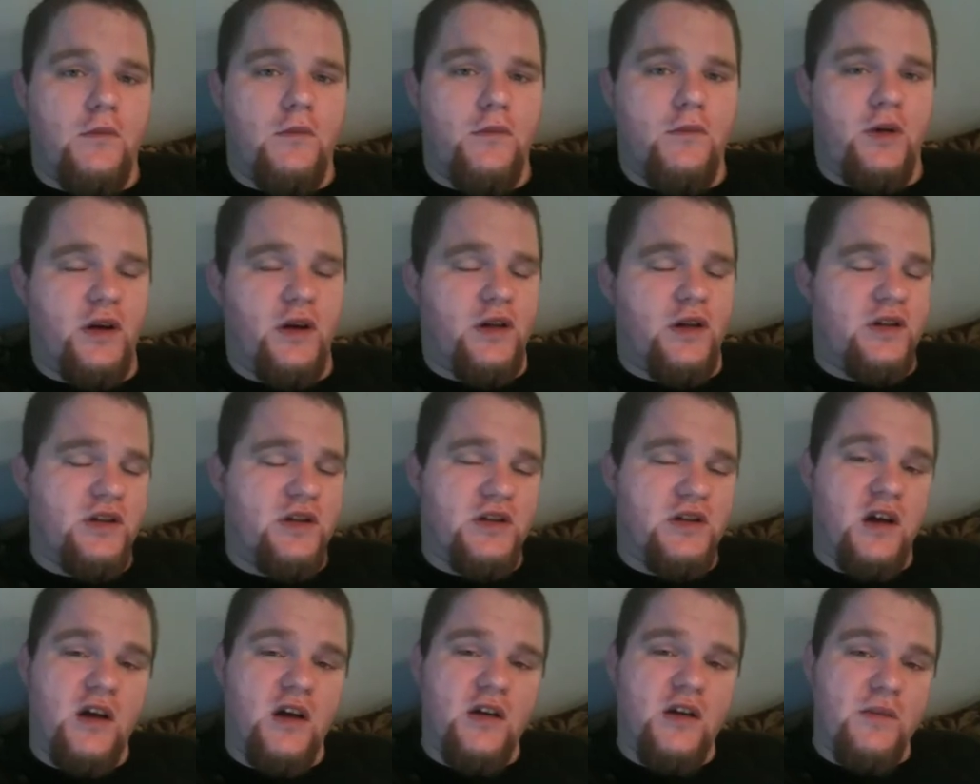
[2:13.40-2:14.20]
But it
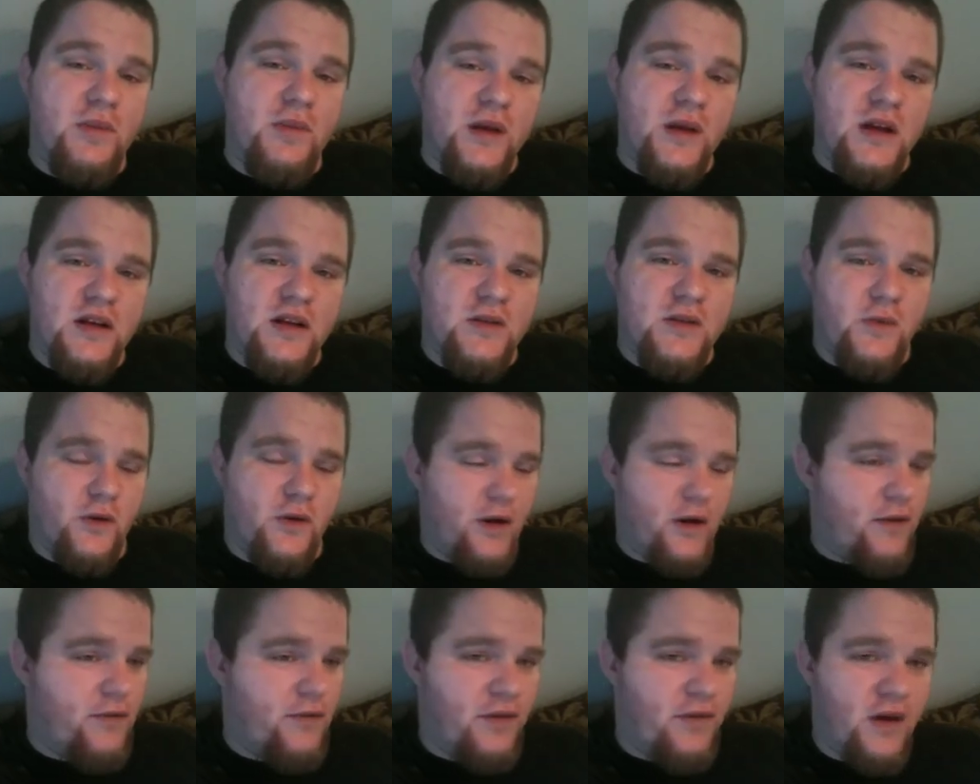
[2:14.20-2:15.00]
just all depends
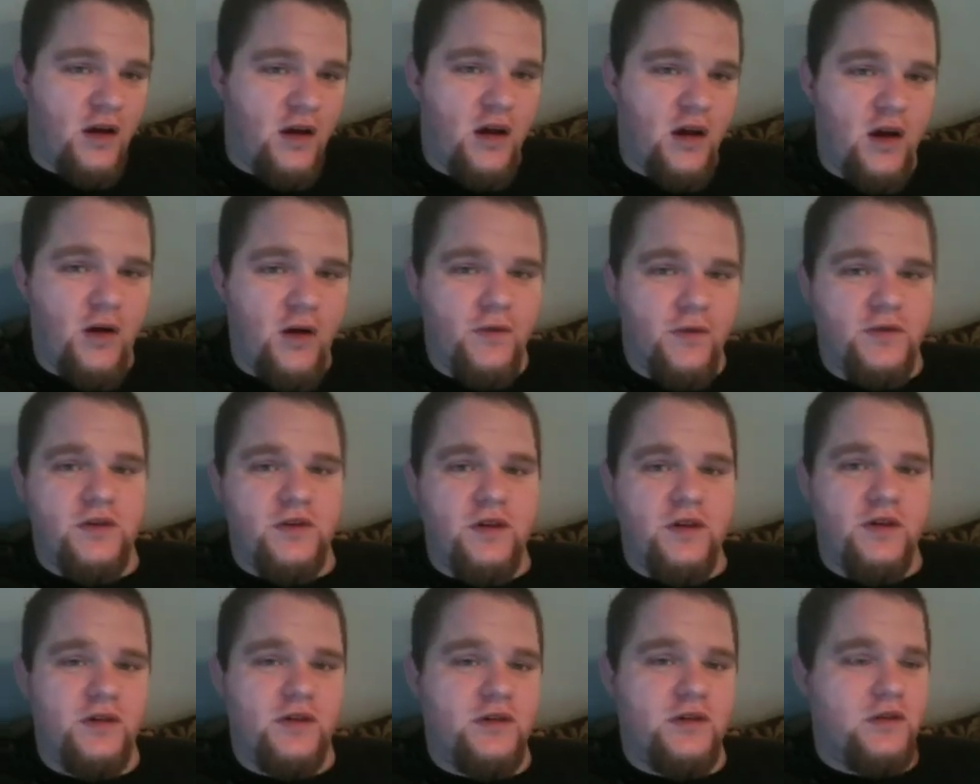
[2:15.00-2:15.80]
where everything goes,
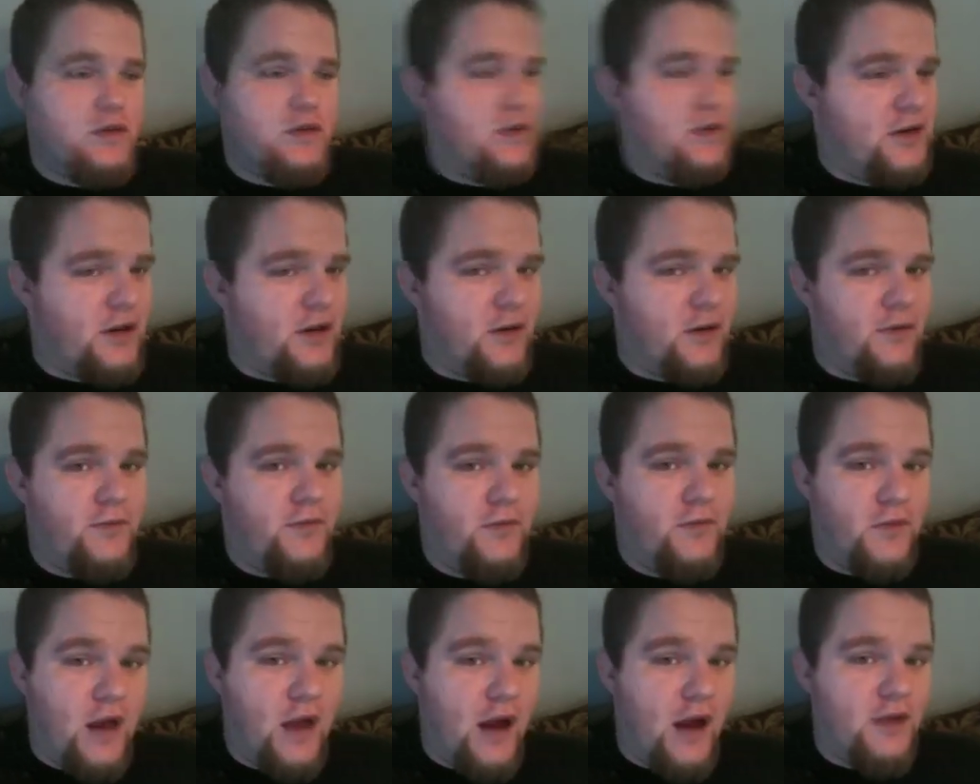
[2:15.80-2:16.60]
because, you know,
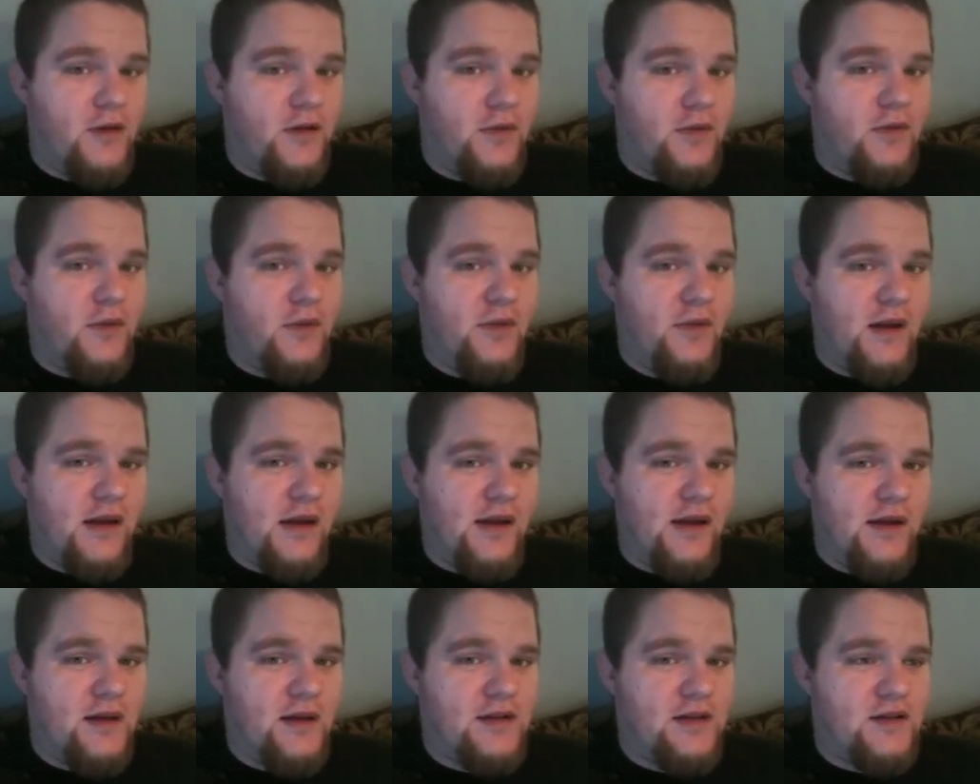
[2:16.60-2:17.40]
how
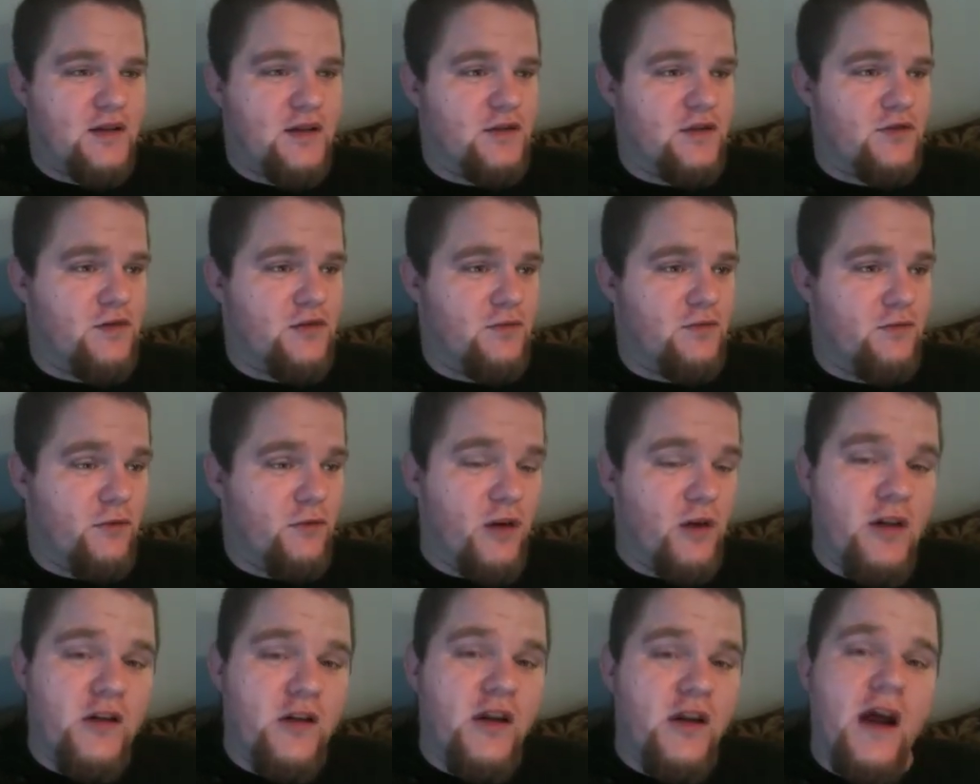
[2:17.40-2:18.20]
WWE is. Because they're
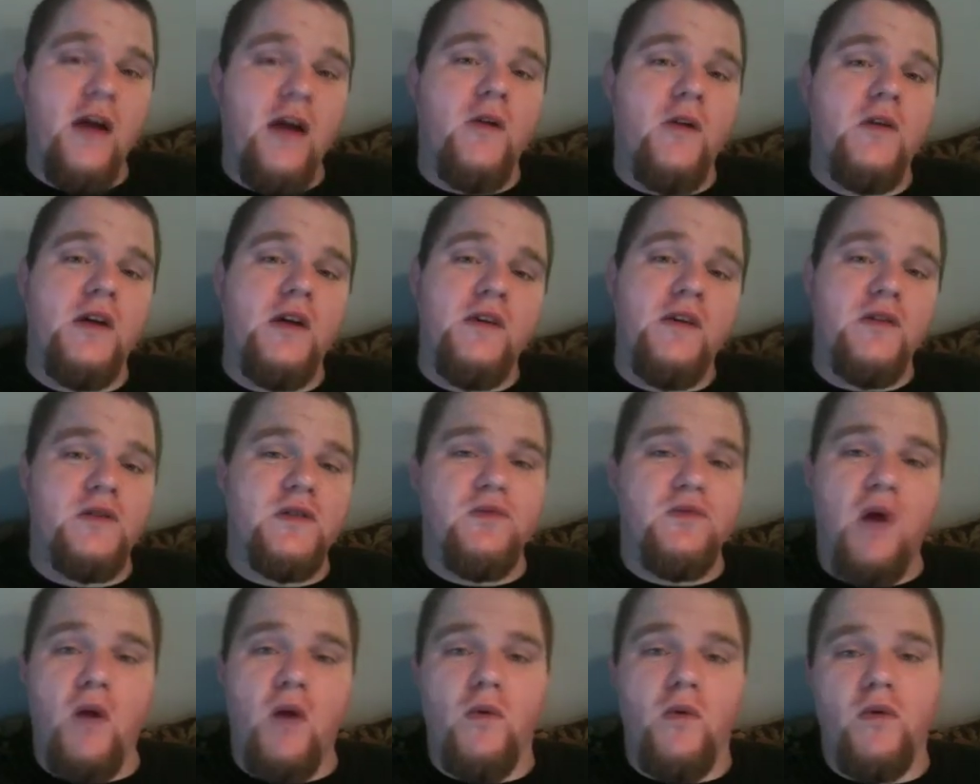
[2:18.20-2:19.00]
really not going to give
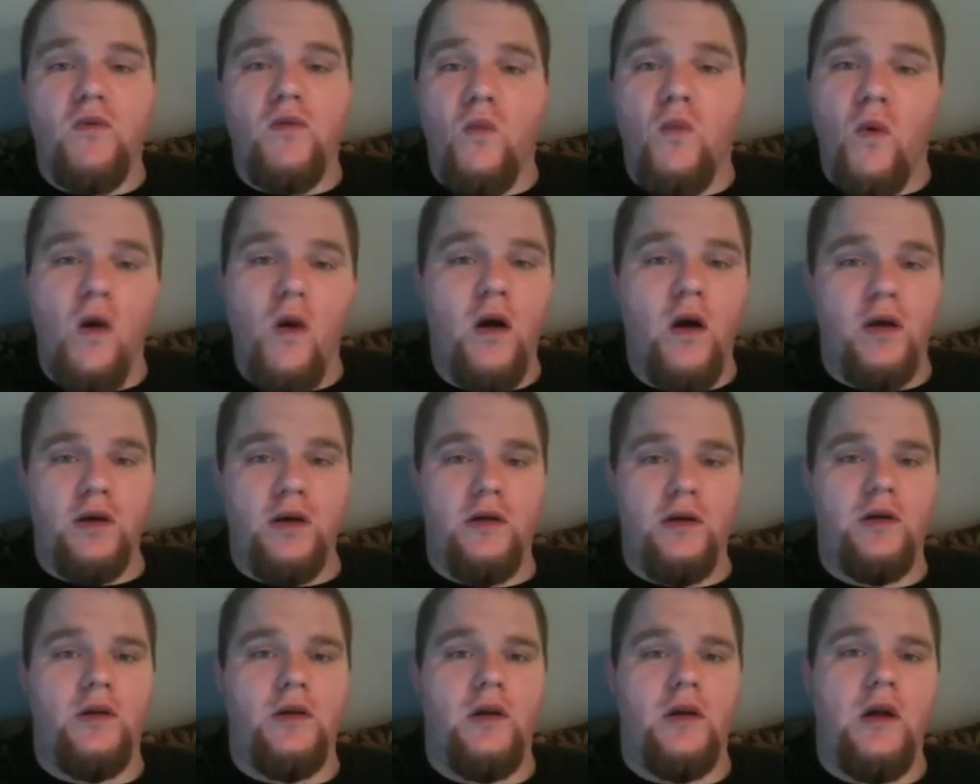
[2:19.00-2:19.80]
us what we want.
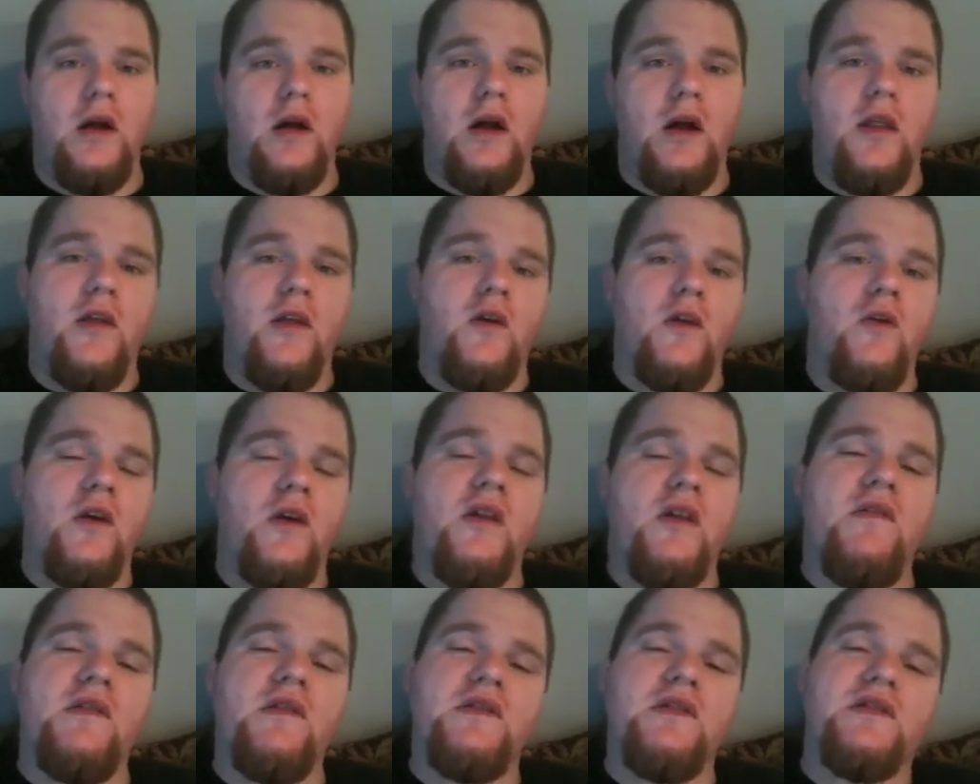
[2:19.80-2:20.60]
They're going to
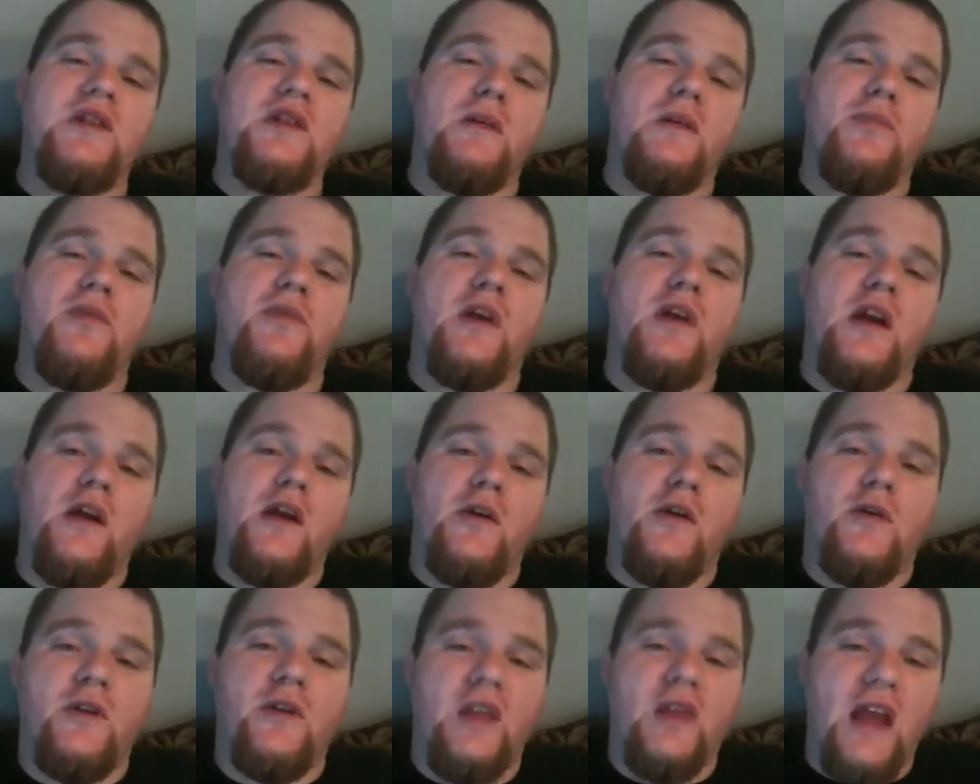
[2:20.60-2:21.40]
give us something
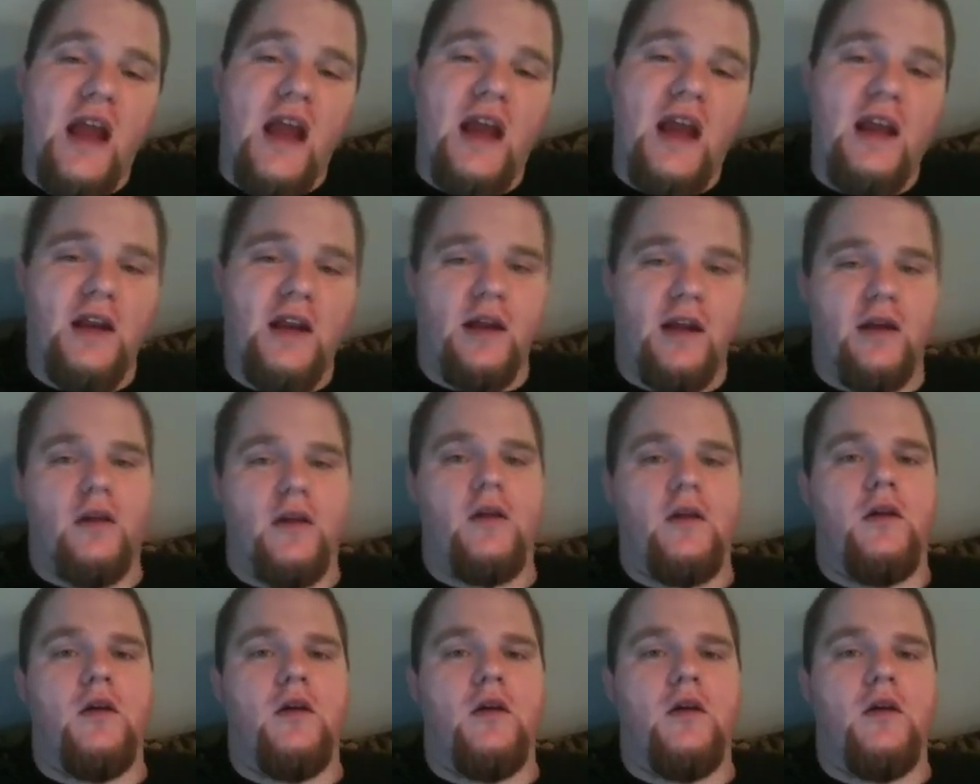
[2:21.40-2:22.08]
entertaining.